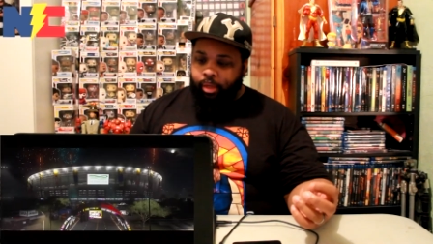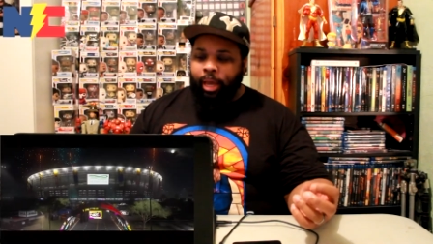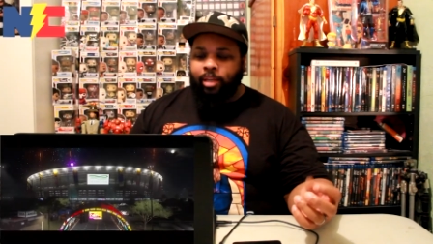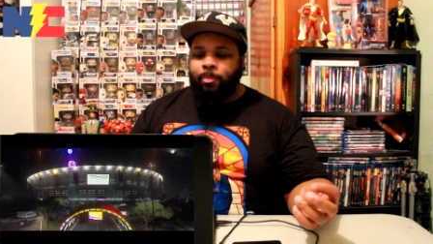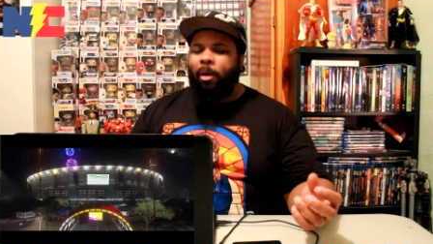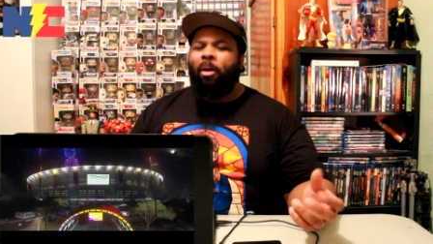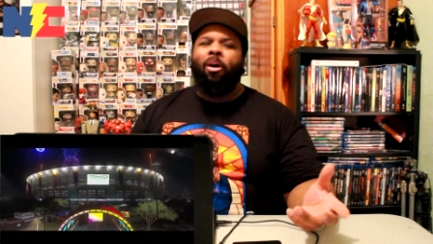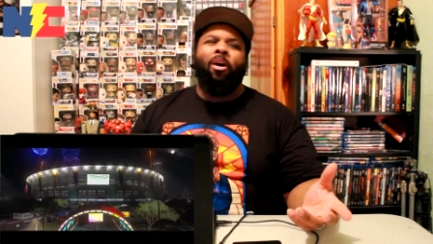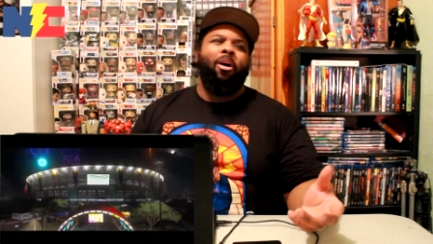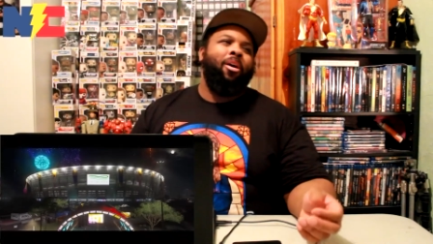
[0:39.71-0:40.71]
Xbox.
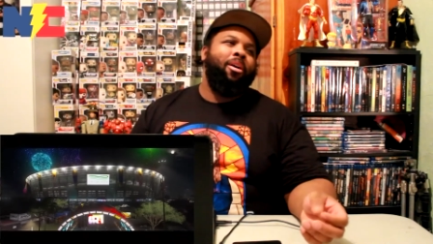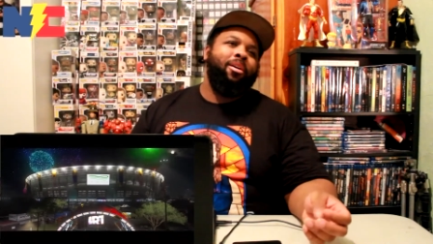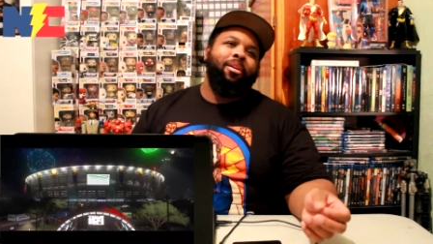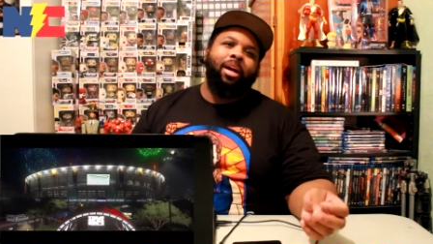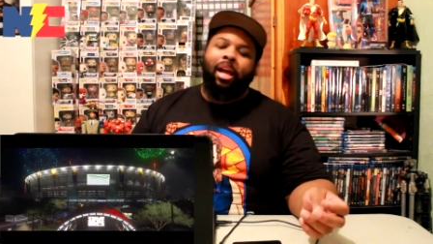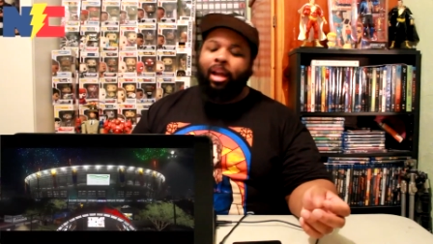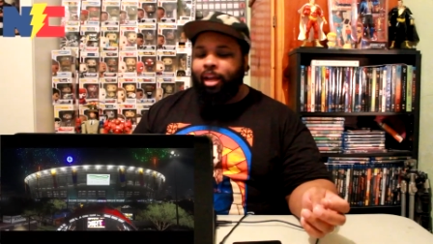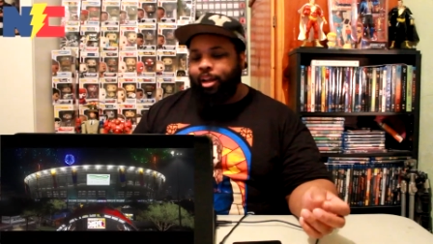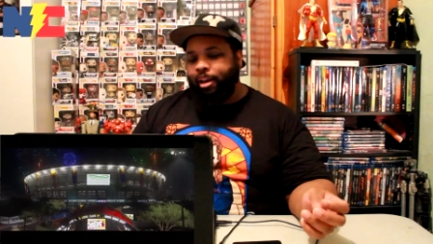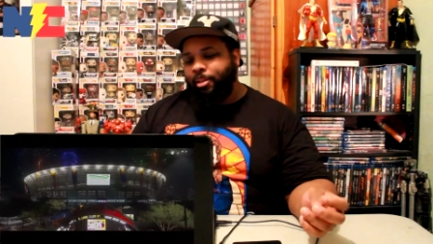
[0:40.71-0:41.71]
Oh, I ain't
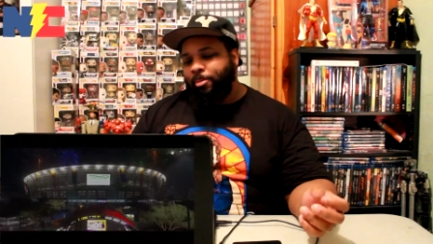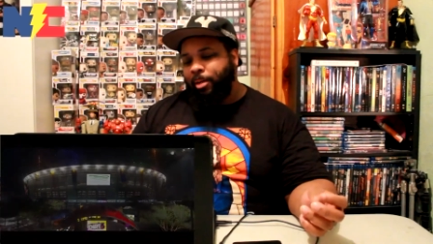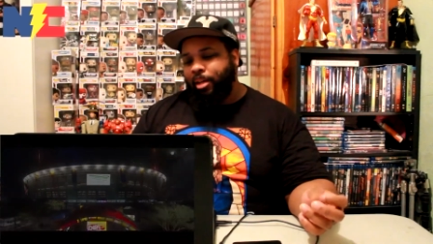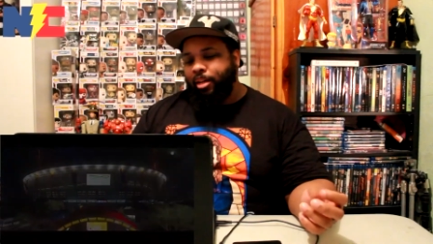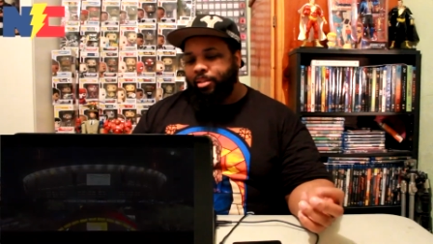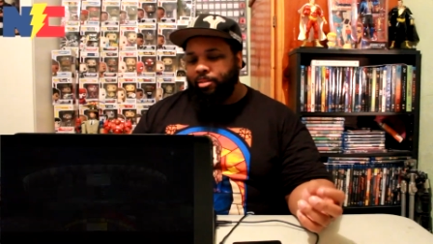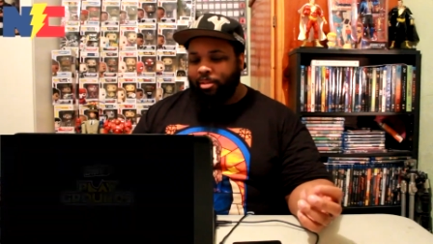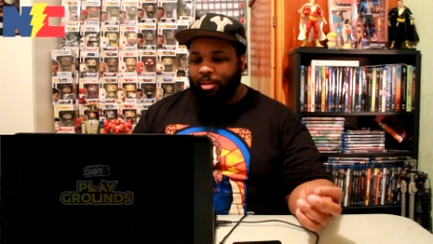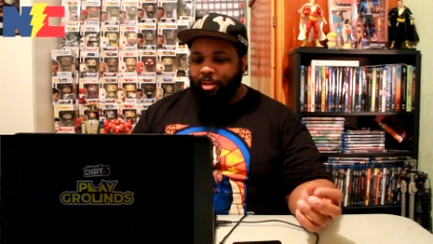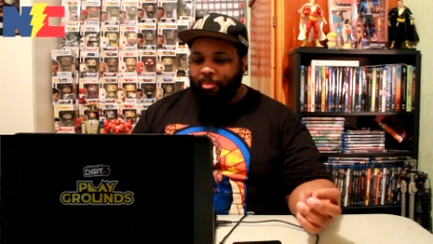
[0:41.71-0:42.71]
got an Xbox.
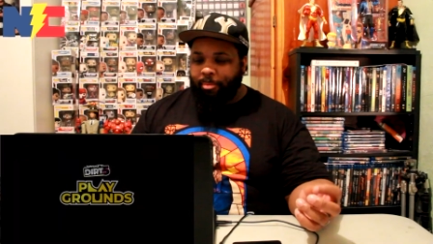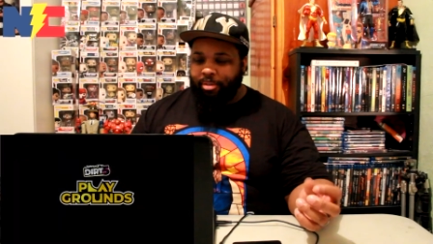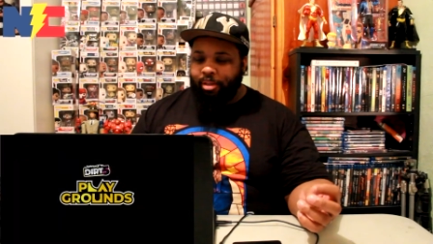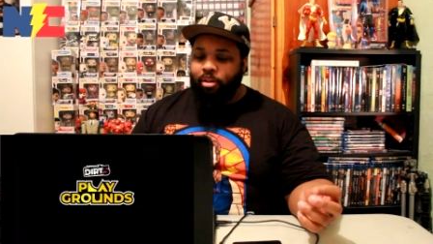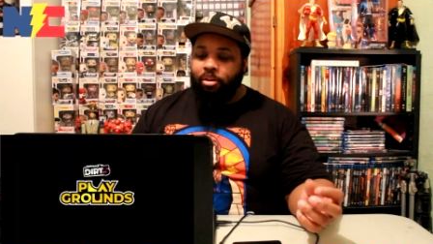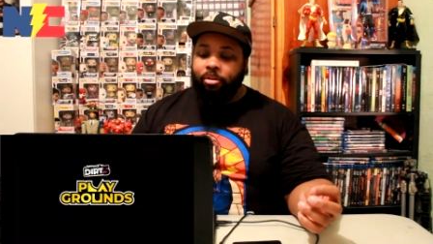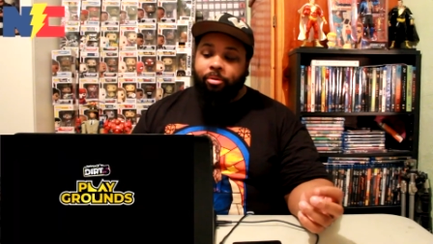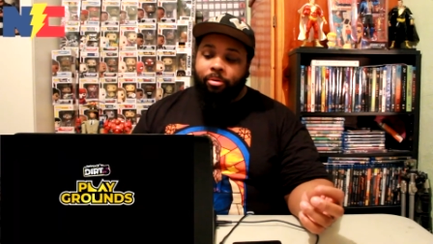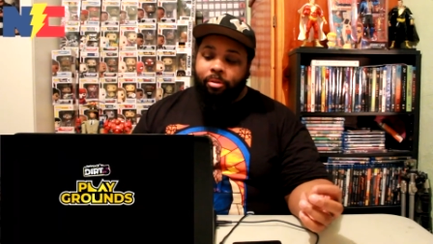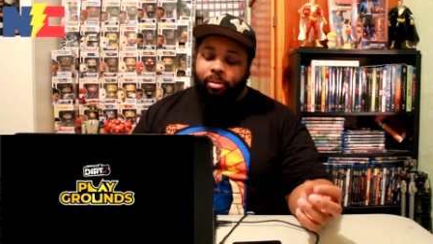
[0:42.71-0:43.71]
My son do.
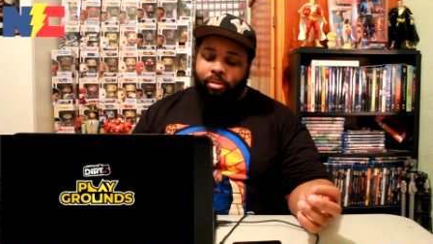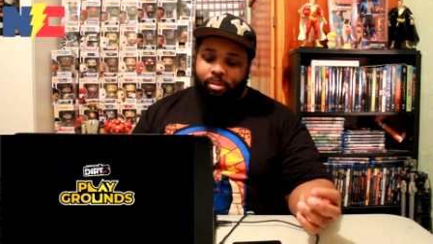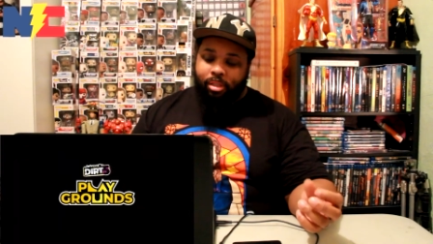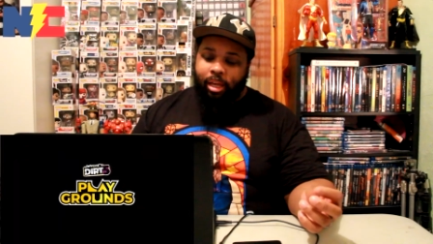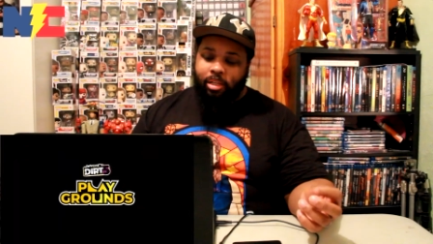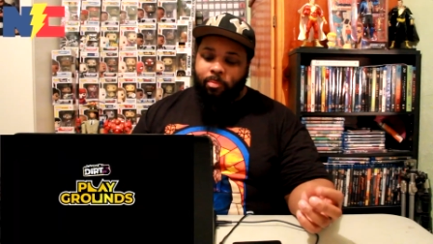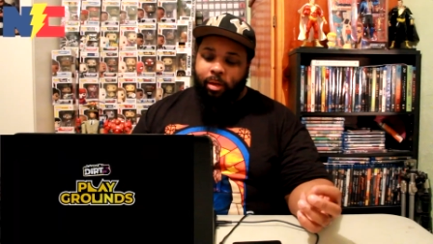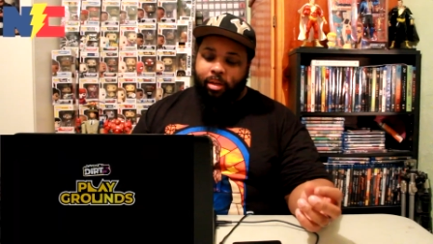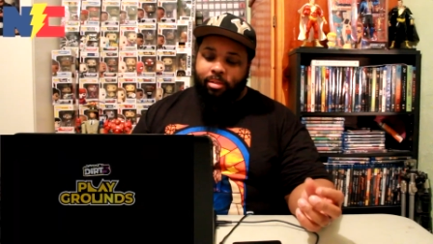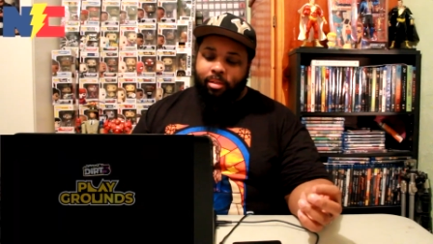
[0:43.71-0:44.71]
So this is an
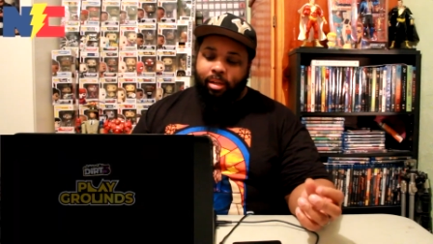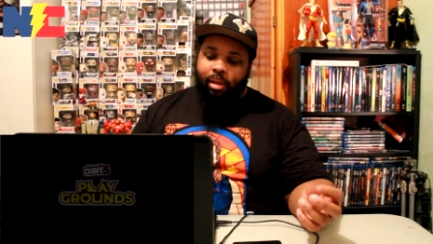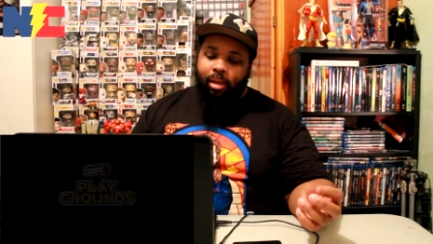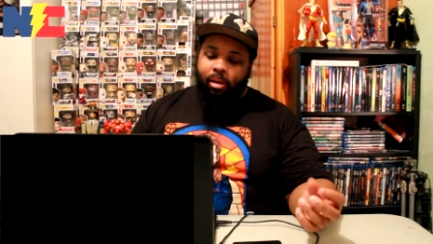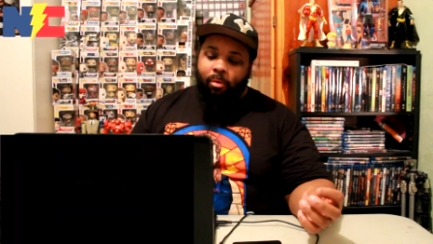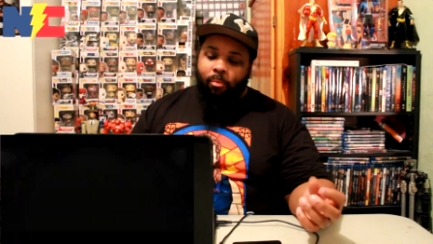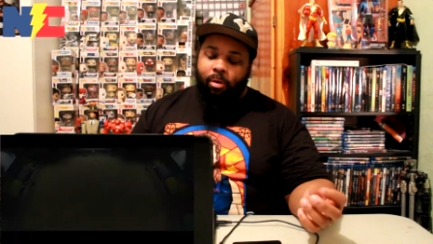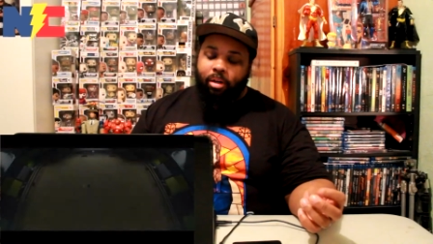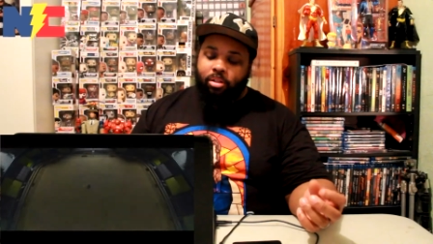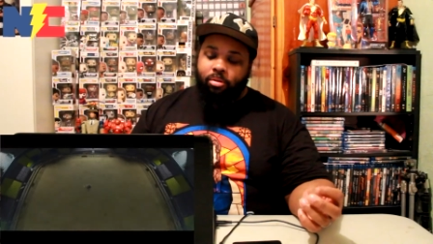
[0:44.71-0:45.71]
Xbox
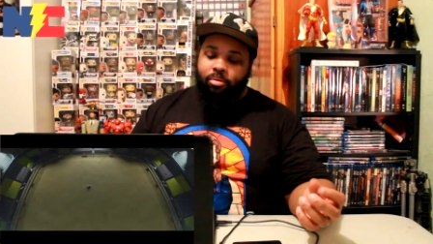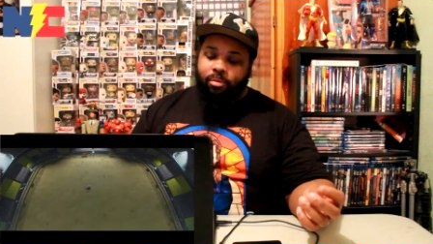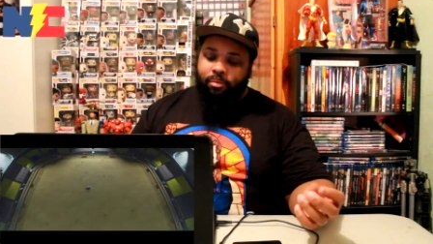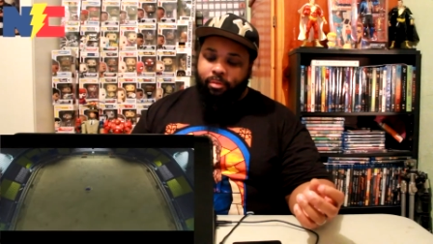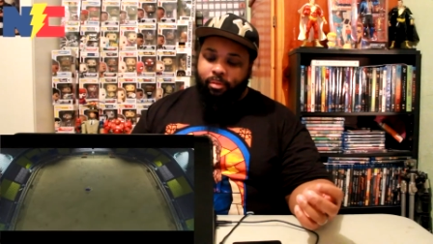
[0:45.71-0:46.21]
One exclusive.